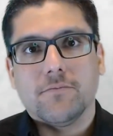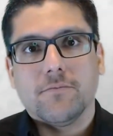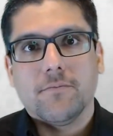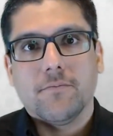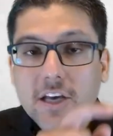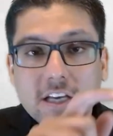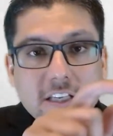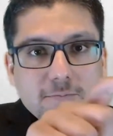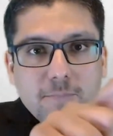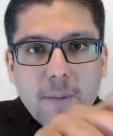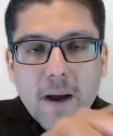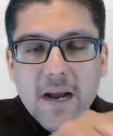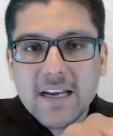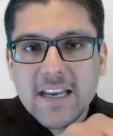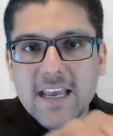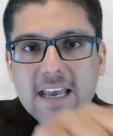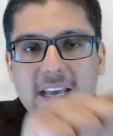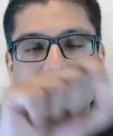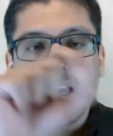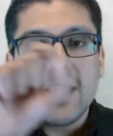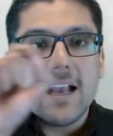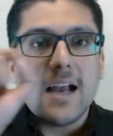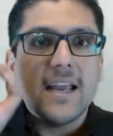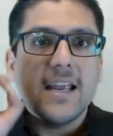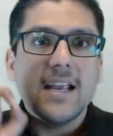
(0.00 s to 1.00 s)
Just by
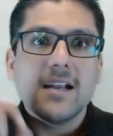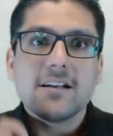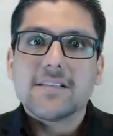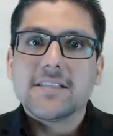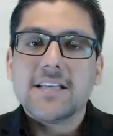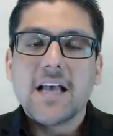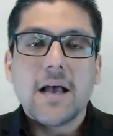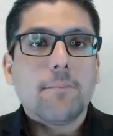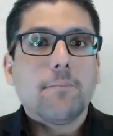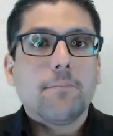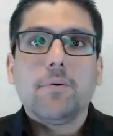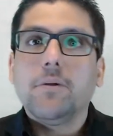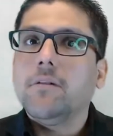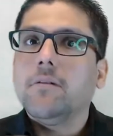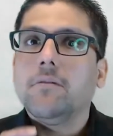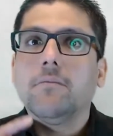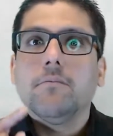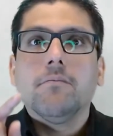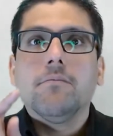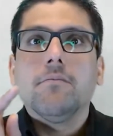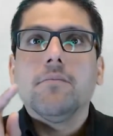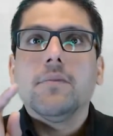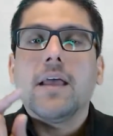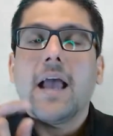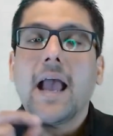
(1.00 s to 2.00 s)
taking a hair sample,
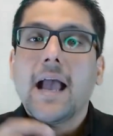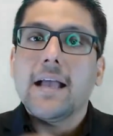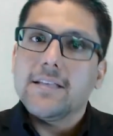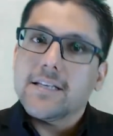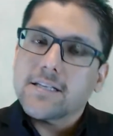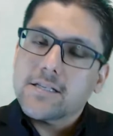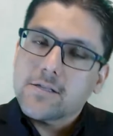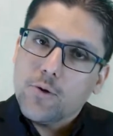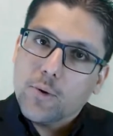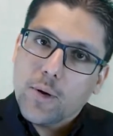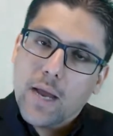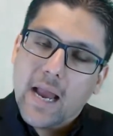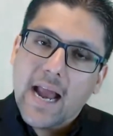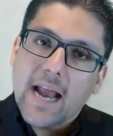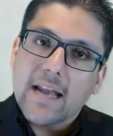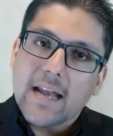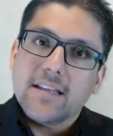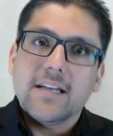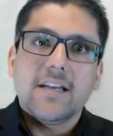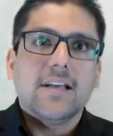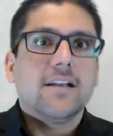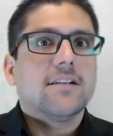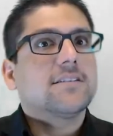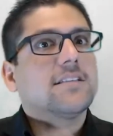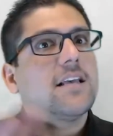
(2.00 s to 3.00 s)
and just looking at
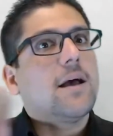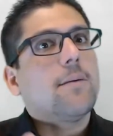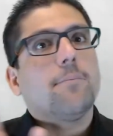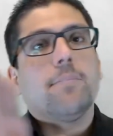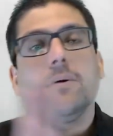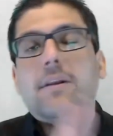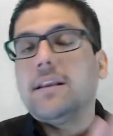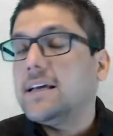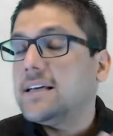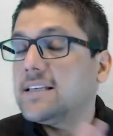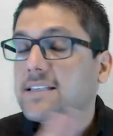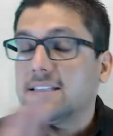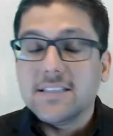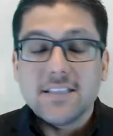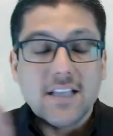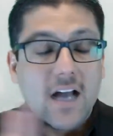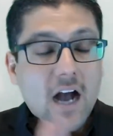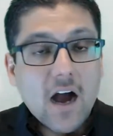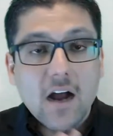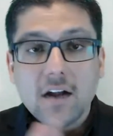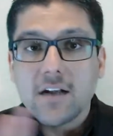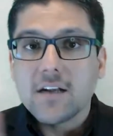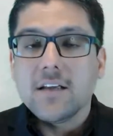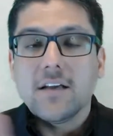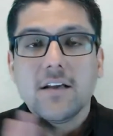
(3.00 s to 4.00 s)
the hair sample is
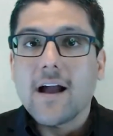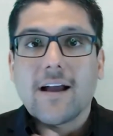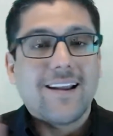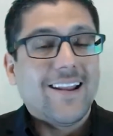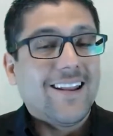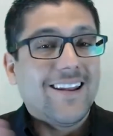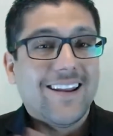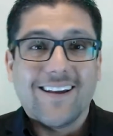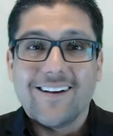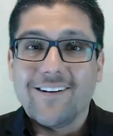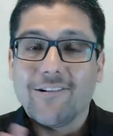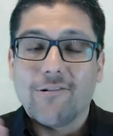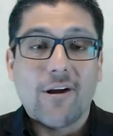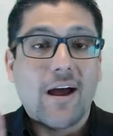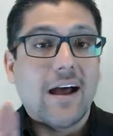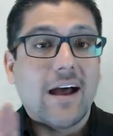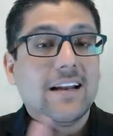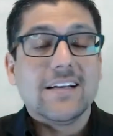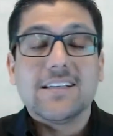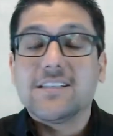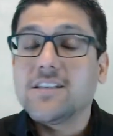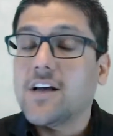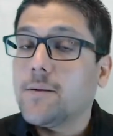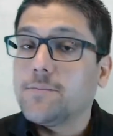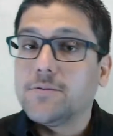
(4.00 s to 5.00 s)
not a clinical trial
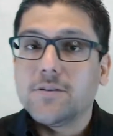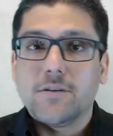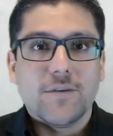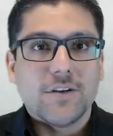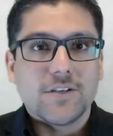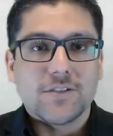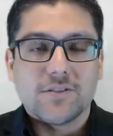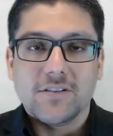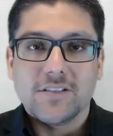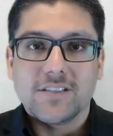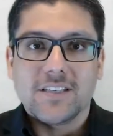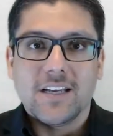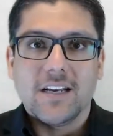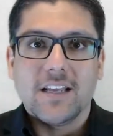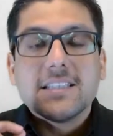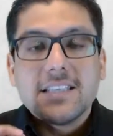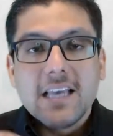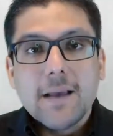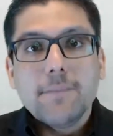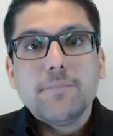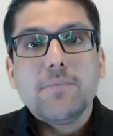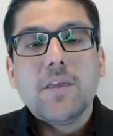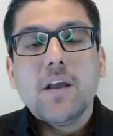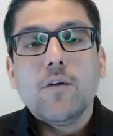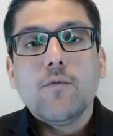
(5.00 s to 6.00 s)
it's observational study
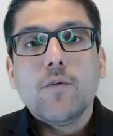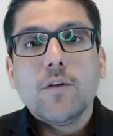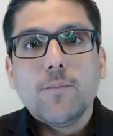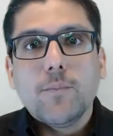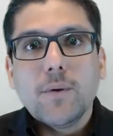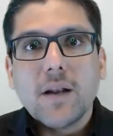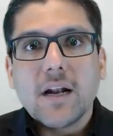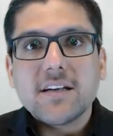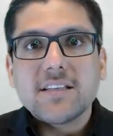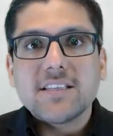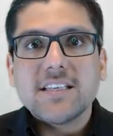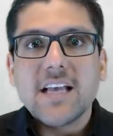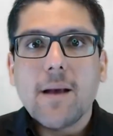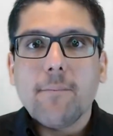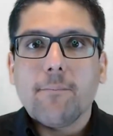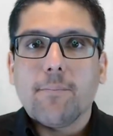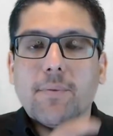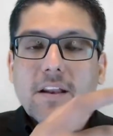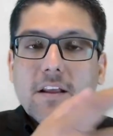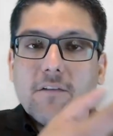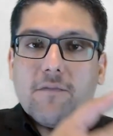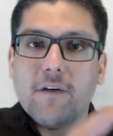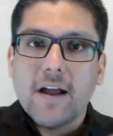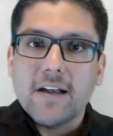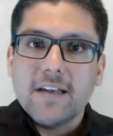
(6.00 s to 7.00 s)
same thing with blood
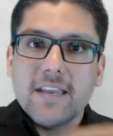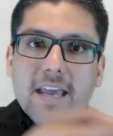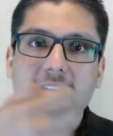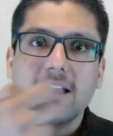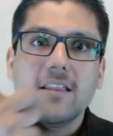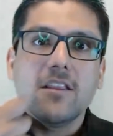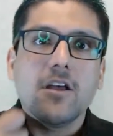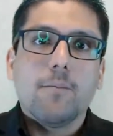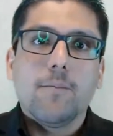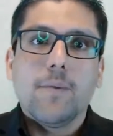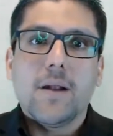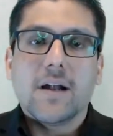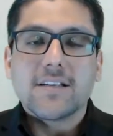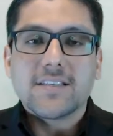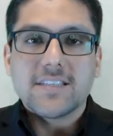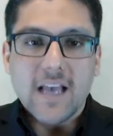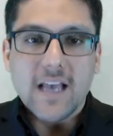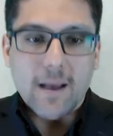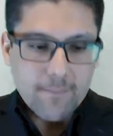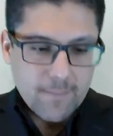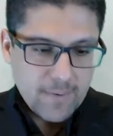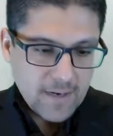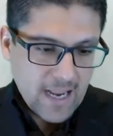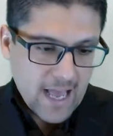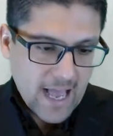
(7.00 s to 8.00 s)
sample if i take their blood
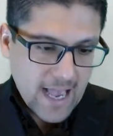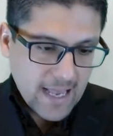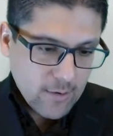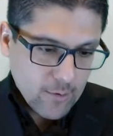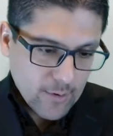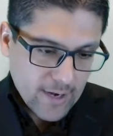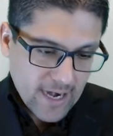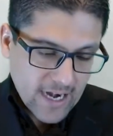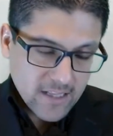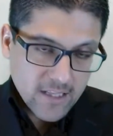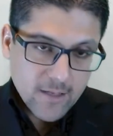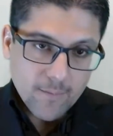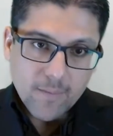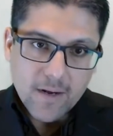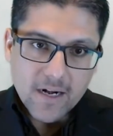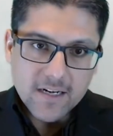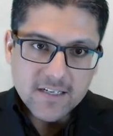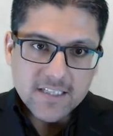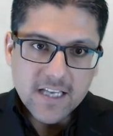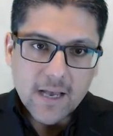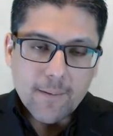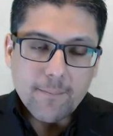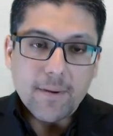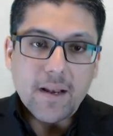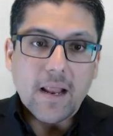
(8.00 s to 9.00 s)
sample i look at the blood
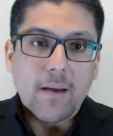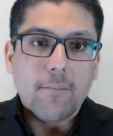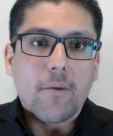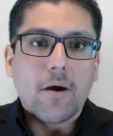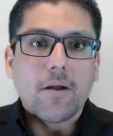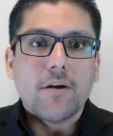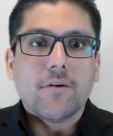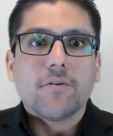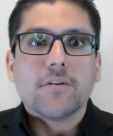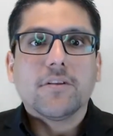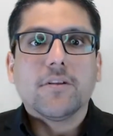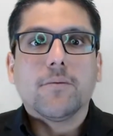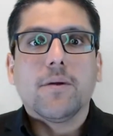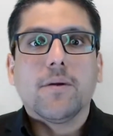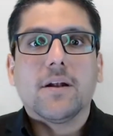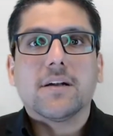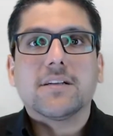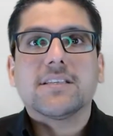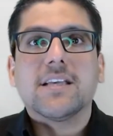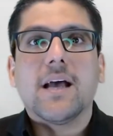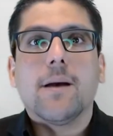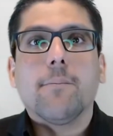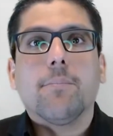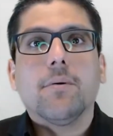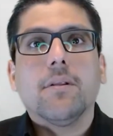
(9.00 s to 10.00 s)
sample i monitor the blood
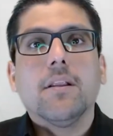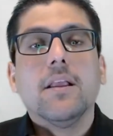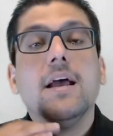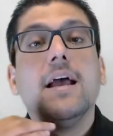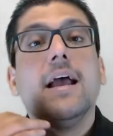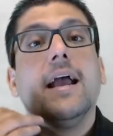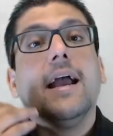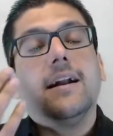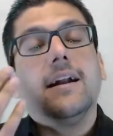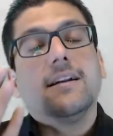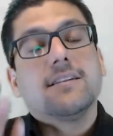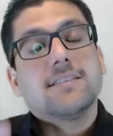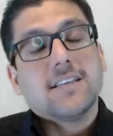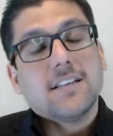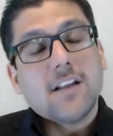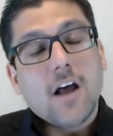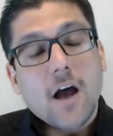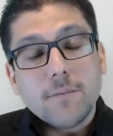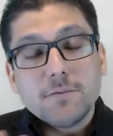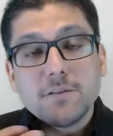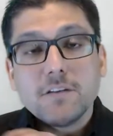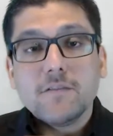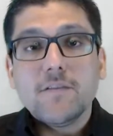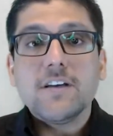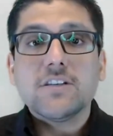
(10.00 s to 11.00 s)
sample it's an
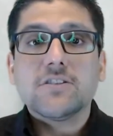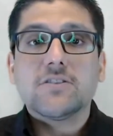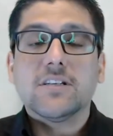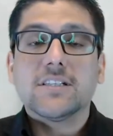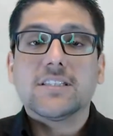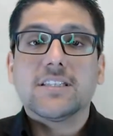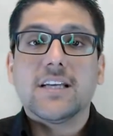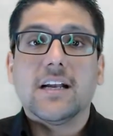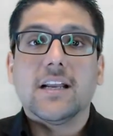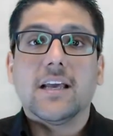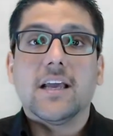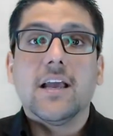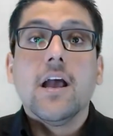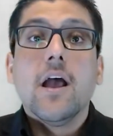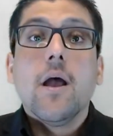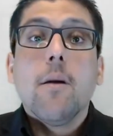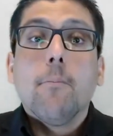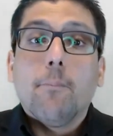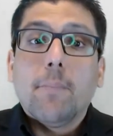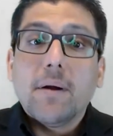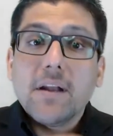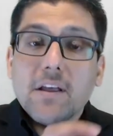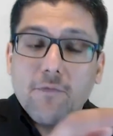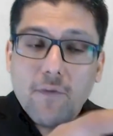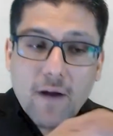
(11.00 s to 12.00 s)
observational study
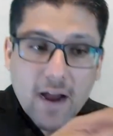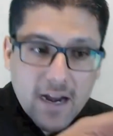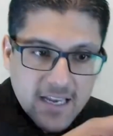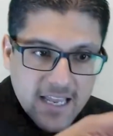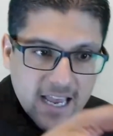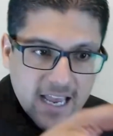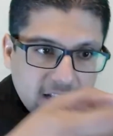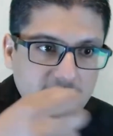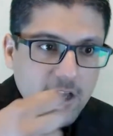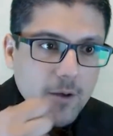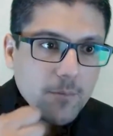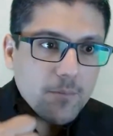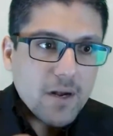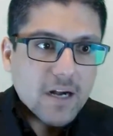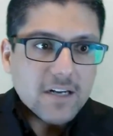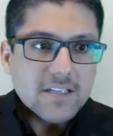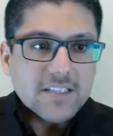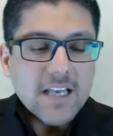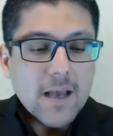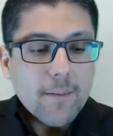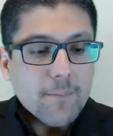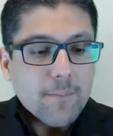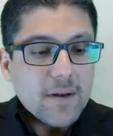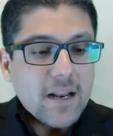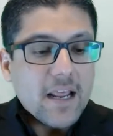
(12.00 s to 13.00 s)
but if i take their blood
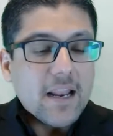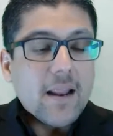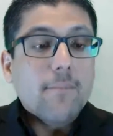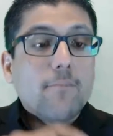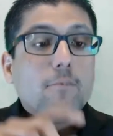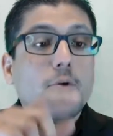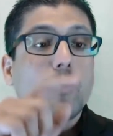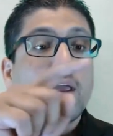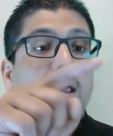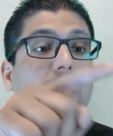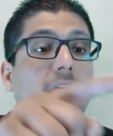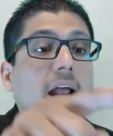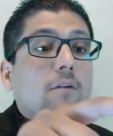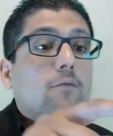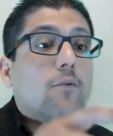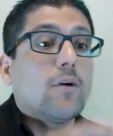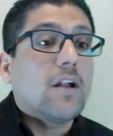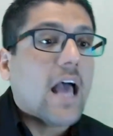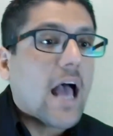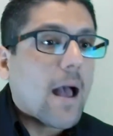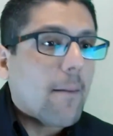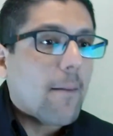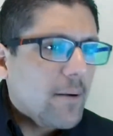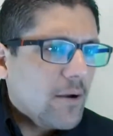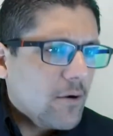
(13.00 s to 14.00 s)
sample and i'm looking at what
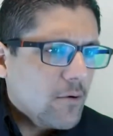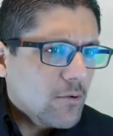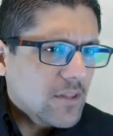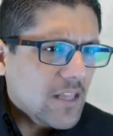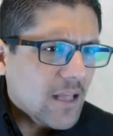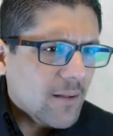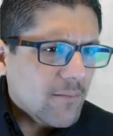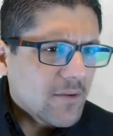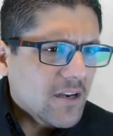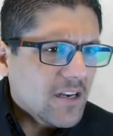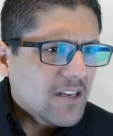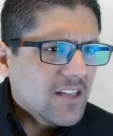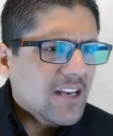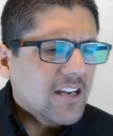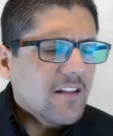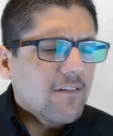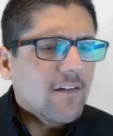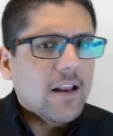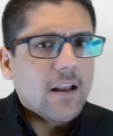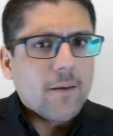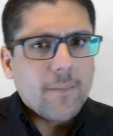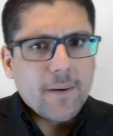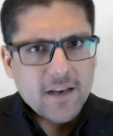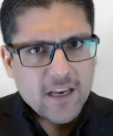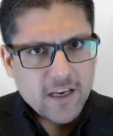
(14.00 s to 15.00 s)
happened to them did they
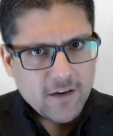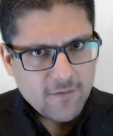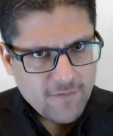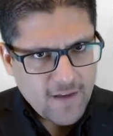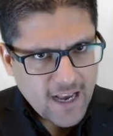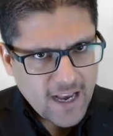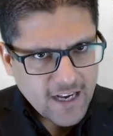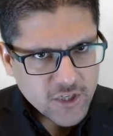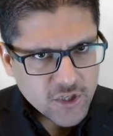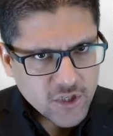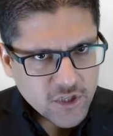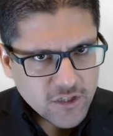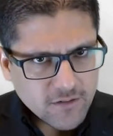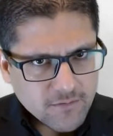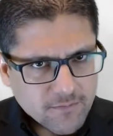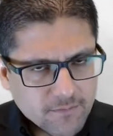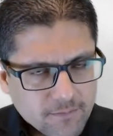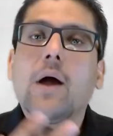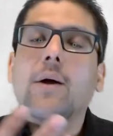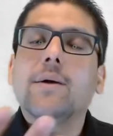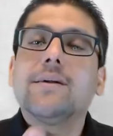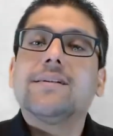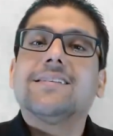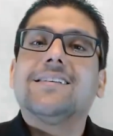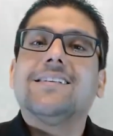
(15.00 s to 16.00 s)
develop an infection
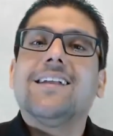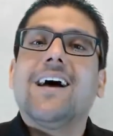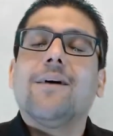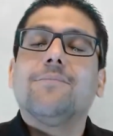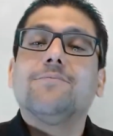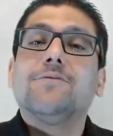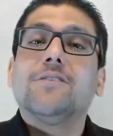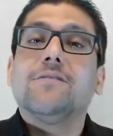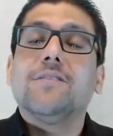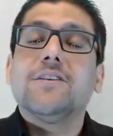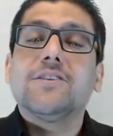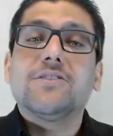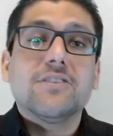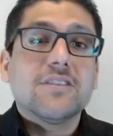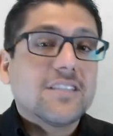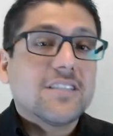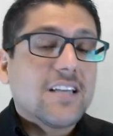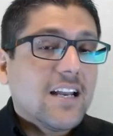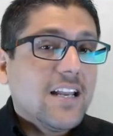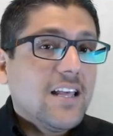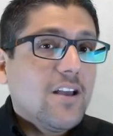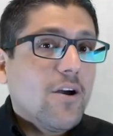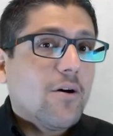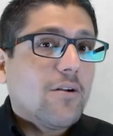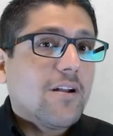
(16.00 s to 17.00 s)
now it's an observational
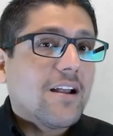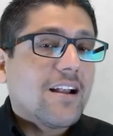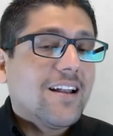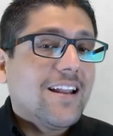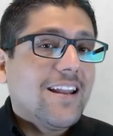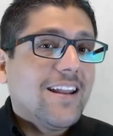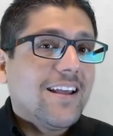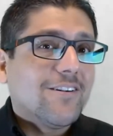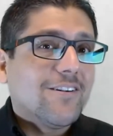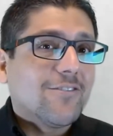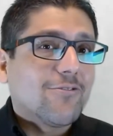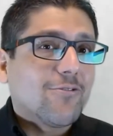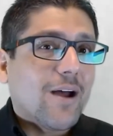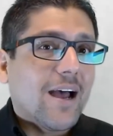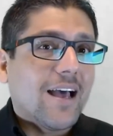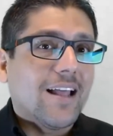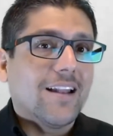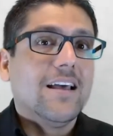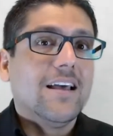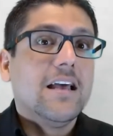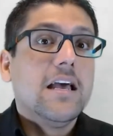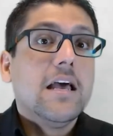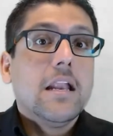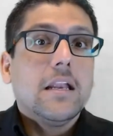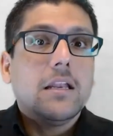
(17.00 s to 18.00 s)
study or a clinical trial
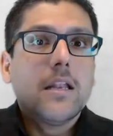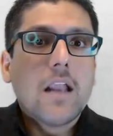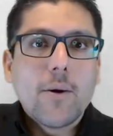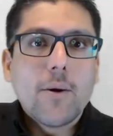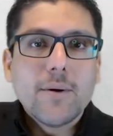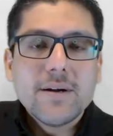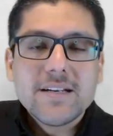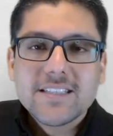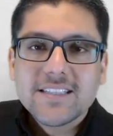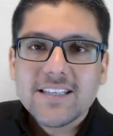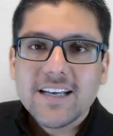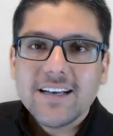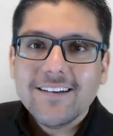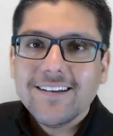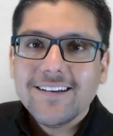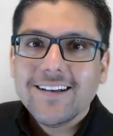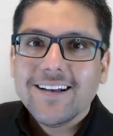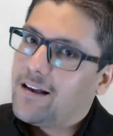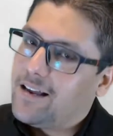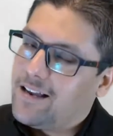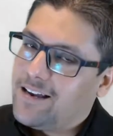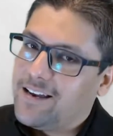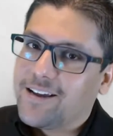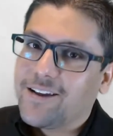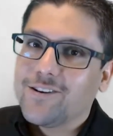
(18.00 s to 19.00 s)
now it's a
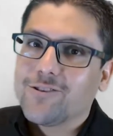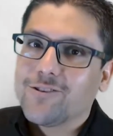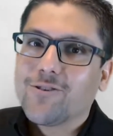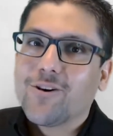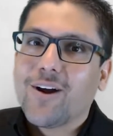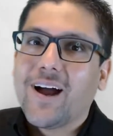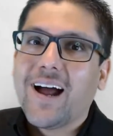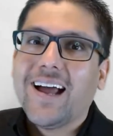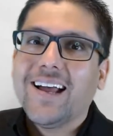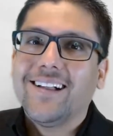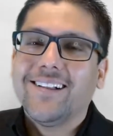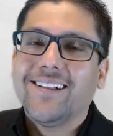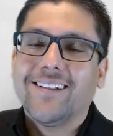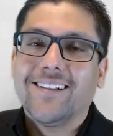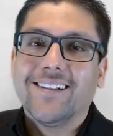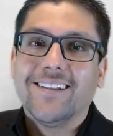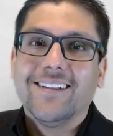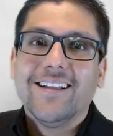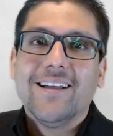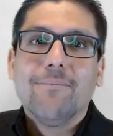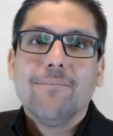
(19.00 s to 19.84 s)
clinical trial